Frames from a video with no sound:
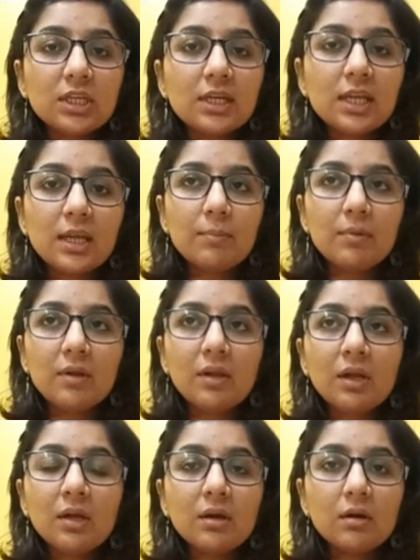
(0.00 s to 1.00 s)
the
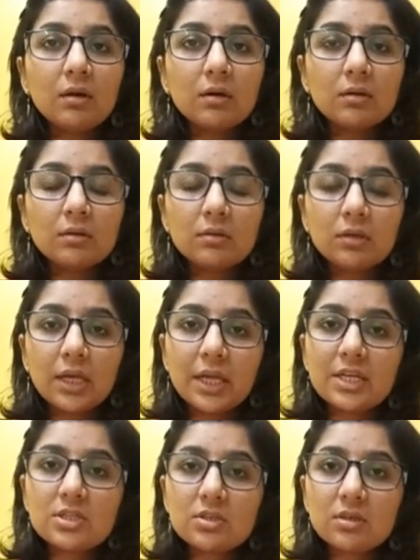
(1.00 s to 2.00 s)
table, the
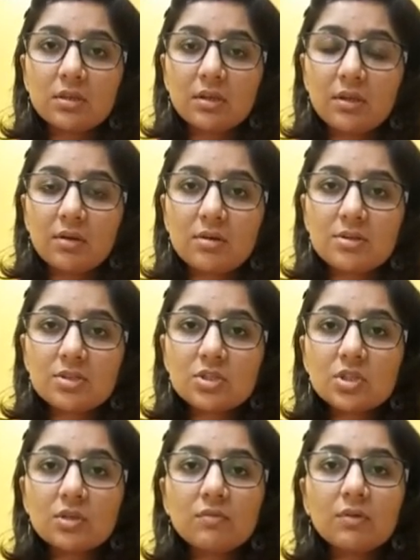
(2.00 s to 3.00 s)
age in years is
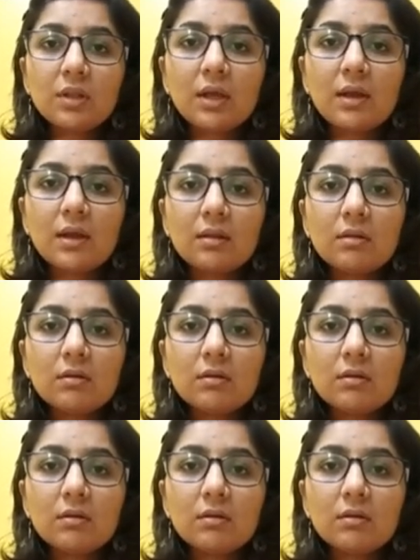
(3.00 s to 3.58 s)
given and